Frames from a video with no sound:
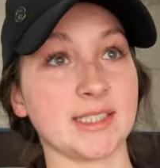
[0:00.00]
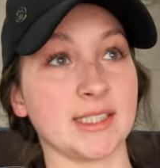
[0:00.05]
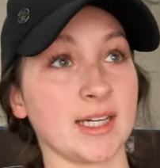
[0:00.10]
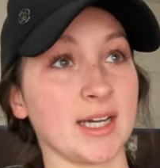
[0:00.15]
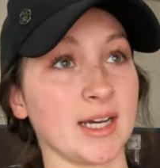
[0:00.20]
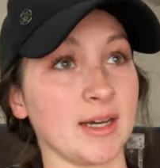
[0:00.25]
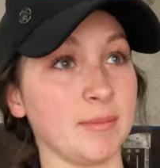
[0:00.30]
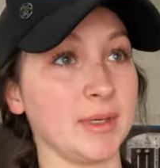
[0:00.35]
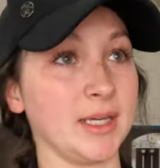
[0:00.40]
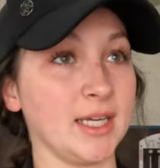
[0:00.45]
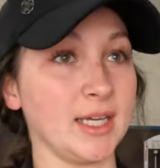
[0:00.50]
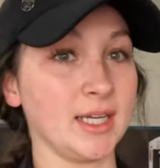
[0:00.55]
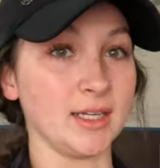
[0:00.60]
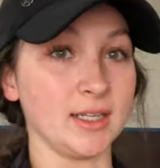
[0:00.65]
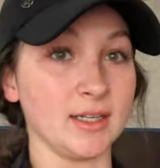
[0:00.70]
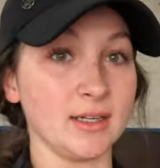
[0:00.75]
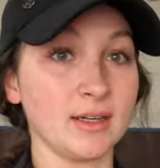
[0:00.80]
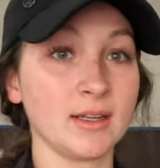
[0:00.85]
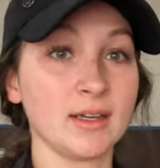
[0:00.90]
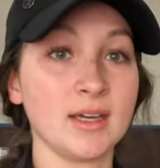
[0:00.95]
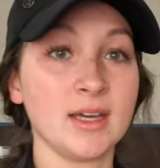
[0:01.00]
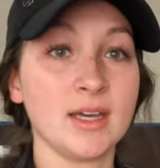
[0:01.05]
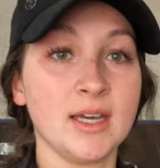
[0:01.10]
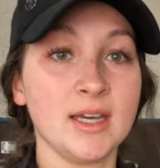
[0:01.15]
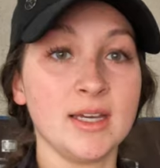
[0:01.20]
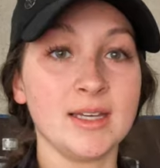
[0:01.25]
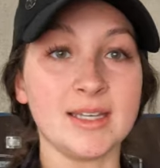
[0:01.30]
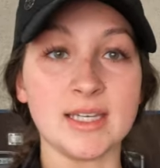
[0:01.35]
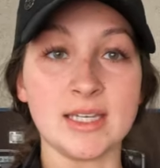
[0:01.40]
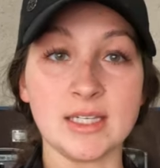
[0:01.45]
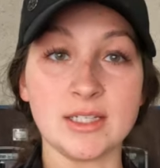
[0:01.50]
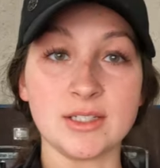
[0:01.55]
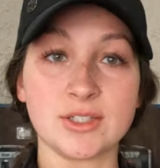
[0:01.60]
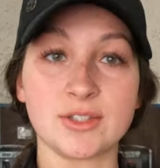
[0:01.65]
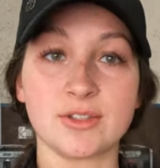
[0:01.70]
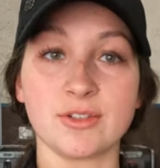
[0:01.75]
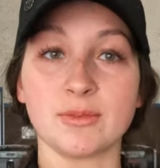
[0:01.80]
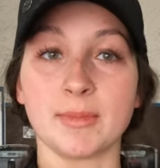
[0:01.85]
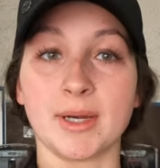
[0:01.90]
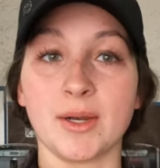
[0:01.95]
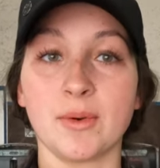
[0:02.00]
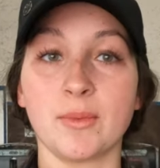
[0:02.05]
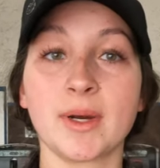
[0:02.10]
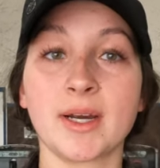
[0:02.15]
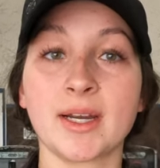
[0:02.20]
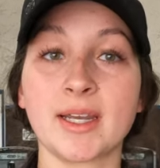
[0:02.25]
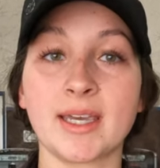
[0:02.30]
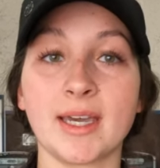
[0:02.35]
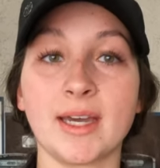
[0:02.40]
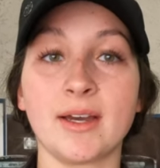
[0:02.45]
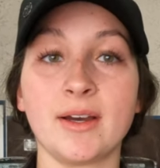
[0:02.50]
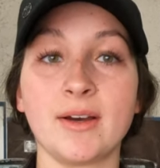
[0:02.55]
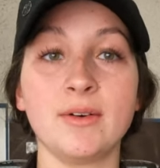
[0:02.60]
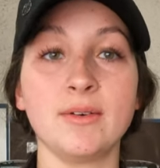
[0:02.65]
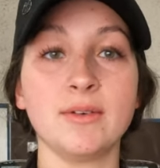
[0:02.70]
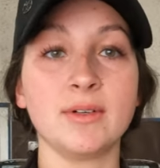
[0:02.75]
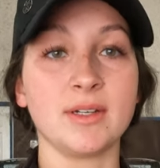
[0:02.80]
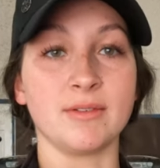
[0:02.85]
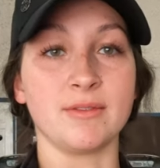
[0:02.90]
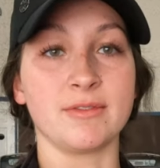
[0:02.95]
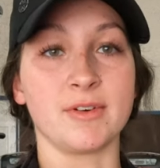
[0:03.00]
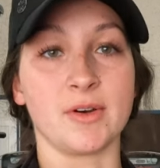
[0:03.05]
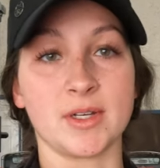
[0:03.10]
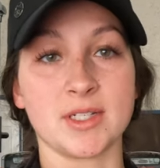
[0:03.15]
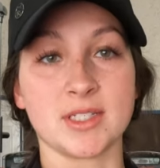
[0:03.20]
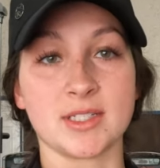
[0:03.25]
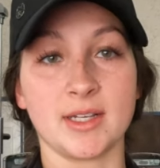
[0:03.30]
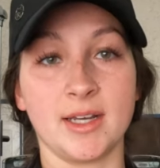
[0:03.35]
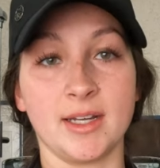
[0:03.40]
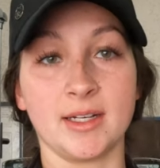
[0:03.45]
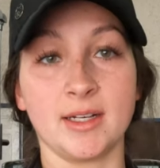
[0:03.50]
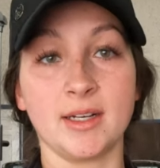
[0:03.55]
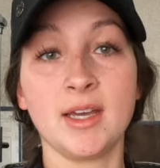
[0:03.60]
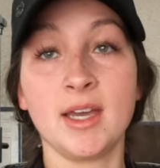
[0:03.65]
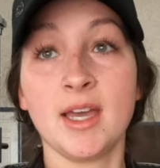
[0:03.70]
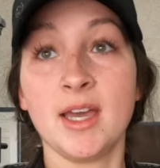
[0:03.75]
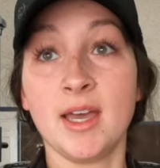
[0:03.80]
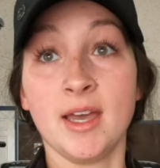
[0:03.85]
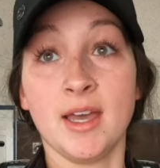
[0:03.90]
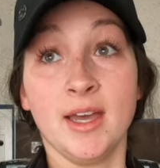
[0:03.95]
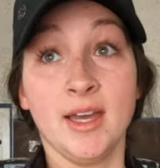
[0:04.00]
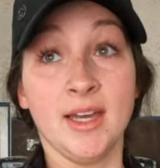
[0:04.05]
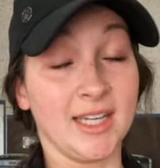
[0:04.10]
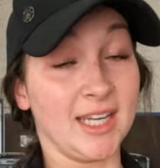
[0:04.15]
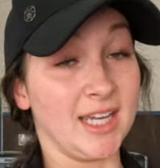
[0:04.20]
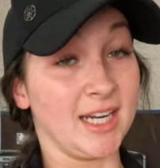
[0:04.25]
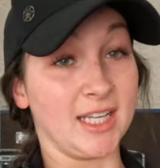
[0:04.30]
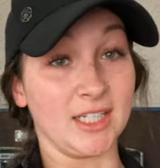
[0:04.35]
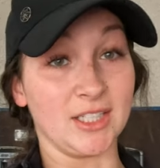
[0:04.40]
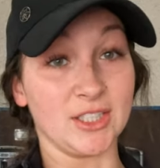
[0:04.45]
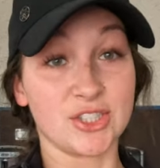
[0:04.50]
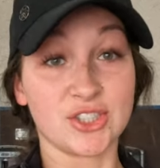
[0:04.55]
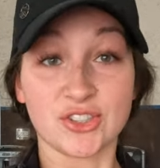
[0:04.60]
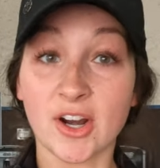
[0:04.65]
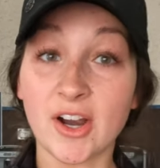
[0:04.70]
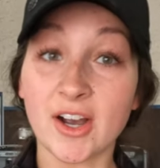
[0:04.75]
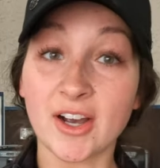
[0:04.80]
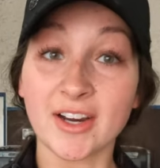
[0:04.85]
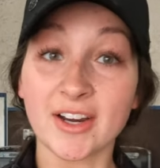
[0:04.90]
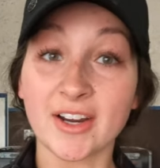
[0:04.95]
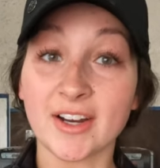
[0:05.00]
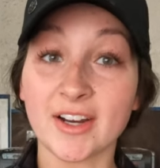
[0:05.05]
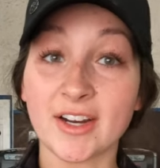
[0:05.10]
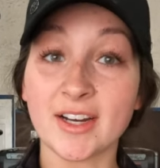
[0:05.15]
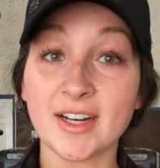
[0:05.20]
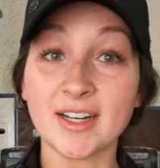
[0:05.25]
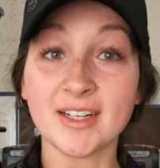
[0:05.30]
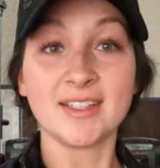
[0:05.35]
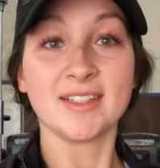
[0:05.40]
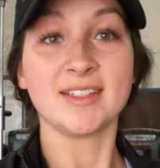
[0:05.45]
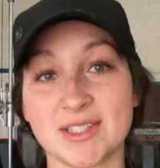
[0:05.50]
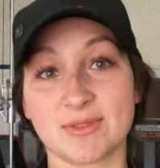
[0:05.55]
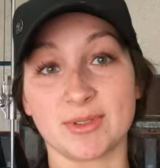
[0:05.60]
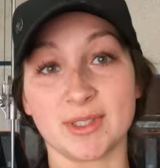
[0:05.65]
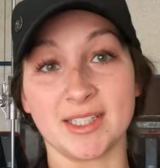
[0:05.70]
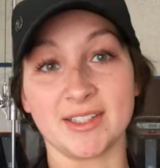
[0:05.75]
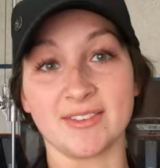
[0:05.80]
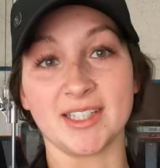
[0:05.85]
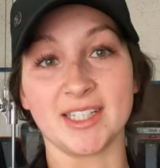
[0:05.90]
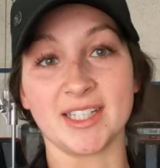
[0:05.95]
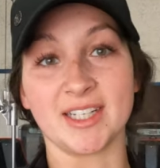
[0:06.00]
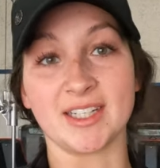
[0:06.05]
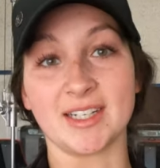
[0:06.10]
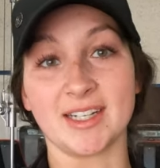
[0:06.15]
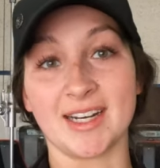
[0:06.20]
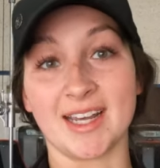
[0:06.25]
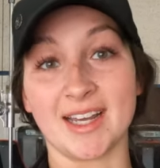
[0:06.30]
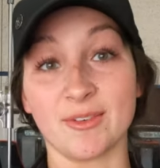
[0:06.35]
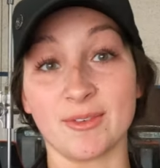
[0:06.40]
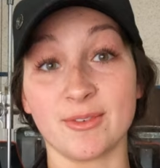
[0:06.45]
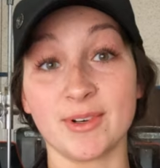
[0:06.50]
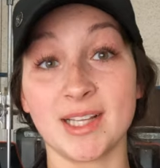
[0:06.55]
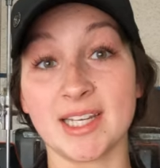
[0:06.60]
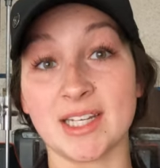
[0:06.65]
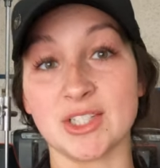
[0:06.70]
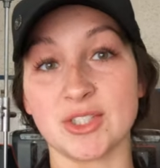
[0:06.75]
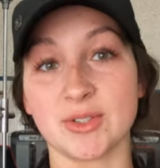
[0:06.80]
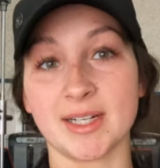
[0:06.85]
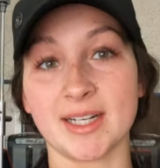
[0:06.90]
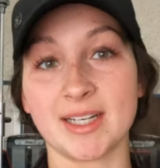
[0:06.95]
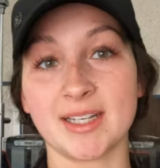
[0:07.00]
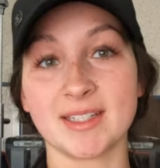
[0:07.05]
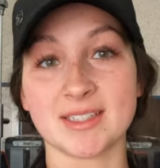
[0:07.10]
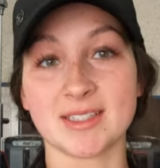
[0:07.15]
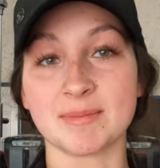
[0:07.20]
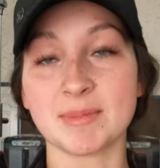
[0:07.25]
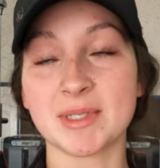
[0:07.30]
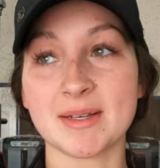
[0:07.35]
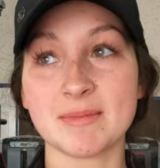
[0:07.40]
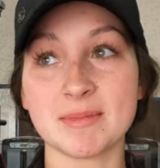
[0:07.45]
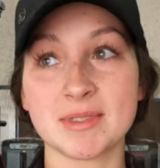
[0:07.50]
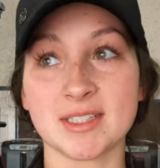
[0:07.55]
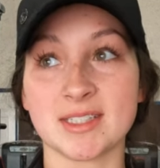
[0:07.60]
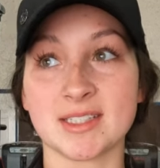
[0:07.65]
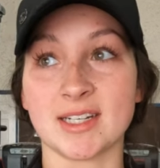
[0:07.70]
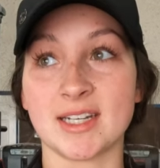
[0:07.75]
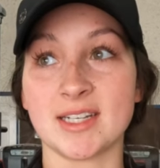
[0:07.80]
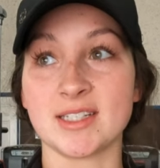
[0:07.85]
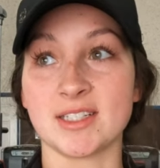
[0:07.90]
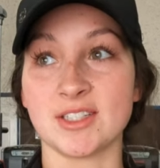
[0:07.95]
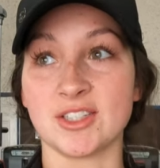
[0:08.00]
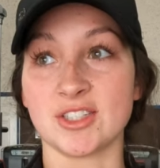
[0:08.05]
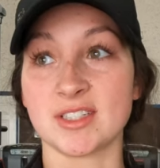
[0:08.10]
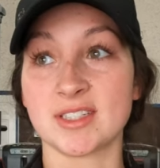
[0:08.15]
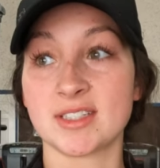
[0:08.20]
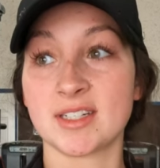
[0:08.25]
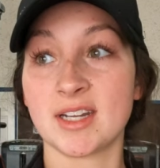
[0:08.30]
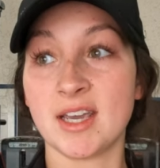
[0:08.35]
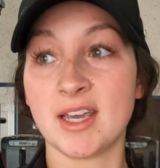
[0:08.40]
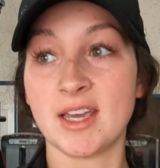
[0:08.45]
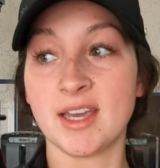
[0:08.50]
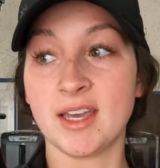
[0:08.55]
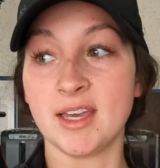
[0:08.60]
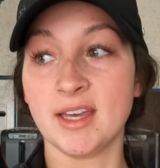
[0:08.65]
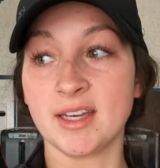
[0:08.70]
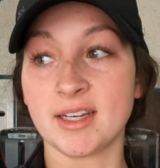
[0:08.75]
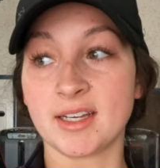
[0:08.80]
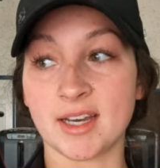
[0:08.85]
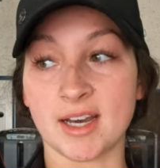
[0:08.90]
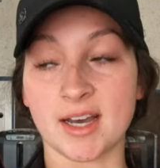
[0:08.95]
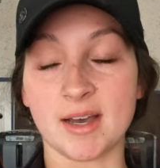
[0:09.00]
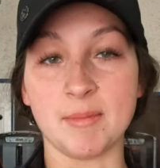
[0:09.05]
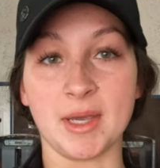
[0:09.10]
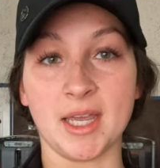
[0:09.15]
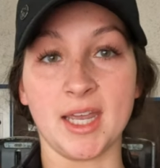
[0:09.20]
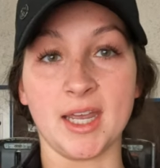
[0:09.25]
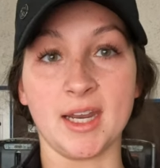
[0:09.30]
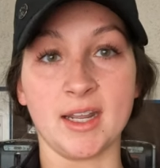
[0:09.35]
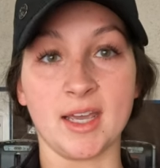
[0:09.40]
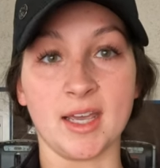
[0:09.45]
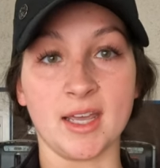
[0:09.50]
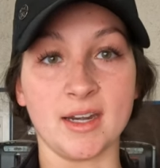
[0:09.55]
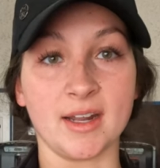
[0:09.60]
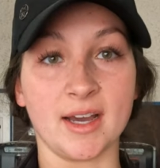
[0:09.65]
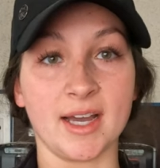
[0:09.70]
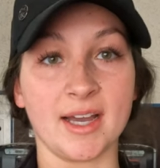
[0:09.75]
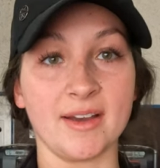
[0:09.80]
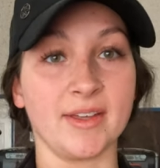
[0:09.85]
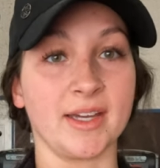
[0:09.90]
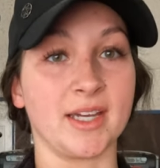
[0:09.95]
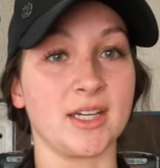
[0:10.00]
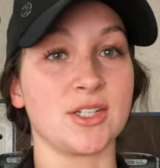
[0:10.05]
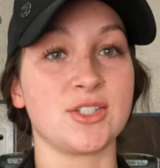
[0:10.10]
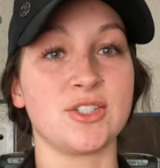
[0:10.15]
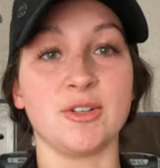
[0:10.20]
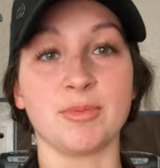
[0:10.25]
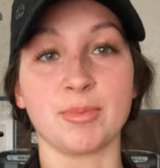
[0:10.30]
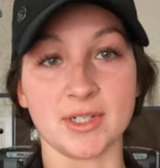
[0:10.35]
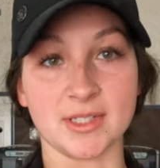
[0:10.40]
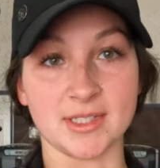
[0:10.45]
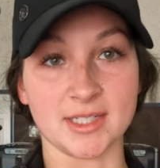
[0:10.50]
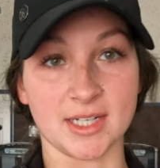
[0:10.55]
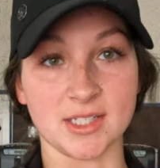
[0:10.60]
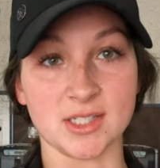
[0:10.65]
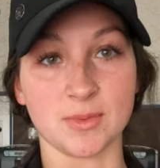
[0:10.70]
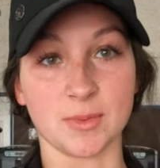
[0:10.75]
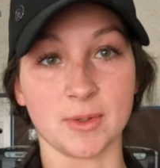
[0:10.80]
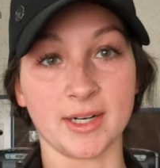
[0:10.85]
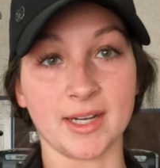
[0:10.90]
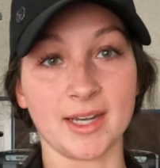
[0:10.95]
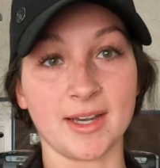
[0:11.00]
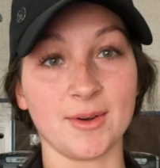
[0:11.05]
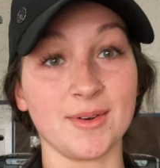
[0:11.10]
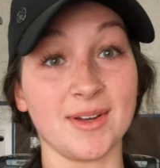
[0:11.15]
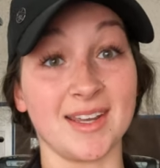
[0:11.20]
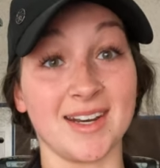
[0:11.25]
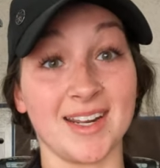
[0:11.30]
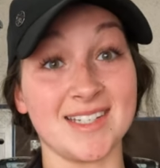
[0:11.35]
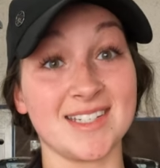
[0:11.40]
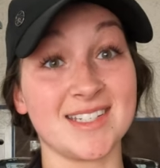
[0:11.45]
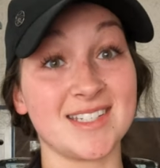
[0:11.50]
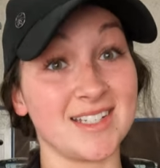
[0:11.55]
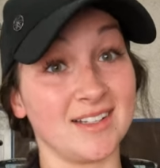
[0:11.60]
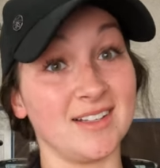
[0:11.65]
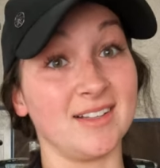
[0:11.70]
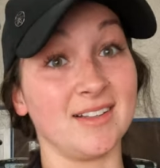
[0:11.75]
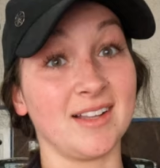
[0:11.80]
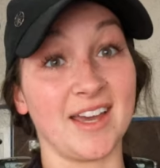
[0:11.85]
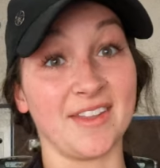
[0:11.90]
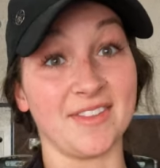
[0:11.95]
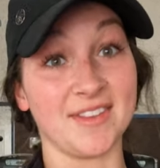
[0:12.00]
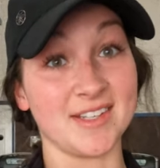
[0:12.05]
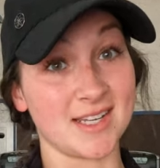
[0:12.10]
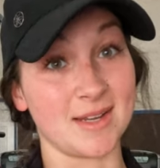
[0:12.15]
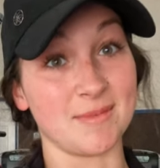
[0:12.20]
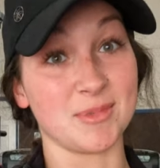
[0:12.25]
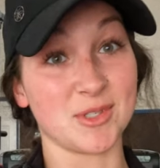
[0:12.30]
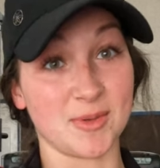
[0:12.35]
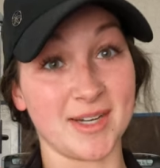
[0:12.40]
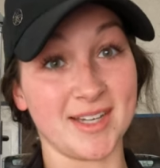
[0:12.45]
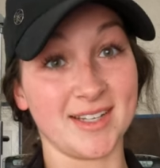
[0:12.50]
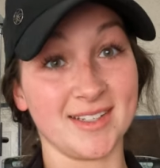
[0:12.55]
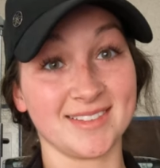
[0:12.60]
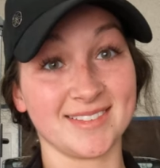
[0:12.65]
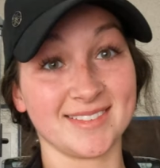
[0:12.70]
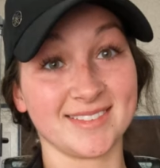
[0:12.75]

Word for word: to come in and ease through my workout and focus on getting stronger. It was really, really good, and I really enjoyed it. Sometimes it's nice to just come in and not have like a super intense workout, and I still had the same sweat.